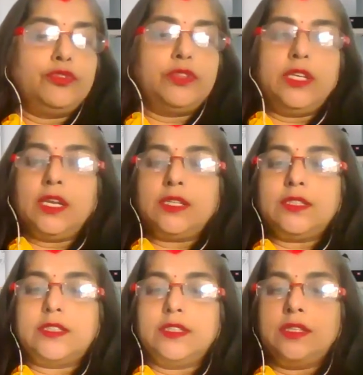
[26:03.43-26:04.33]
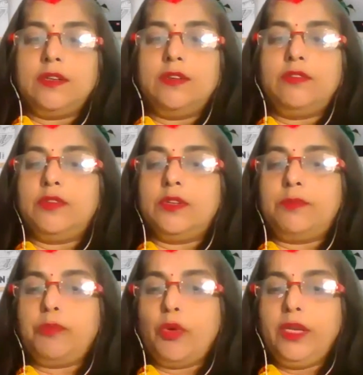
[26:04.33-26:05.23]
to the next
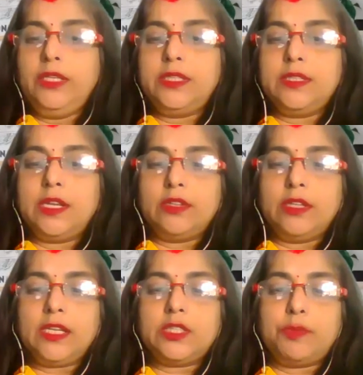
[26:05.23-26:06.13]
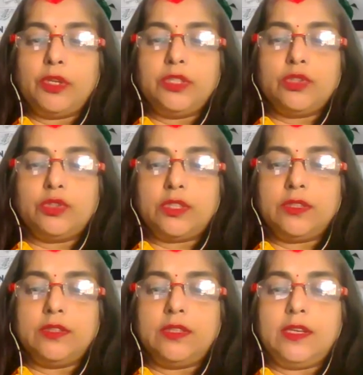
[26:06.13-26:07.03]
point. Now, the next point
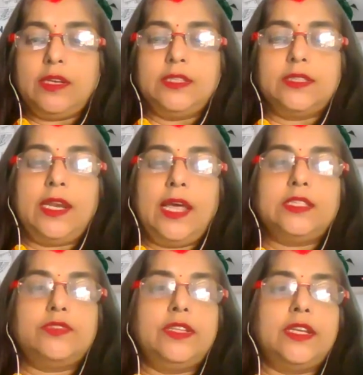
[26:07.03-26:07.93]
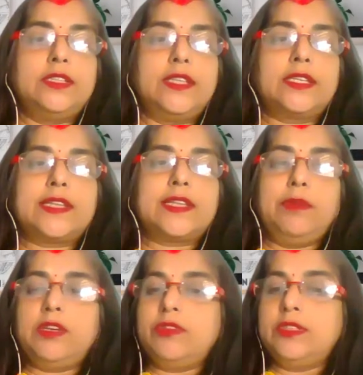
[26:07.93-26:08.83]
is the last one, that is
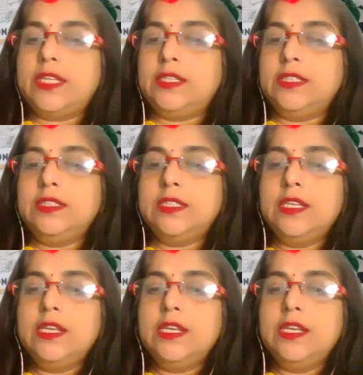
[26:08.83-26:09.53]
exclamatory sentence.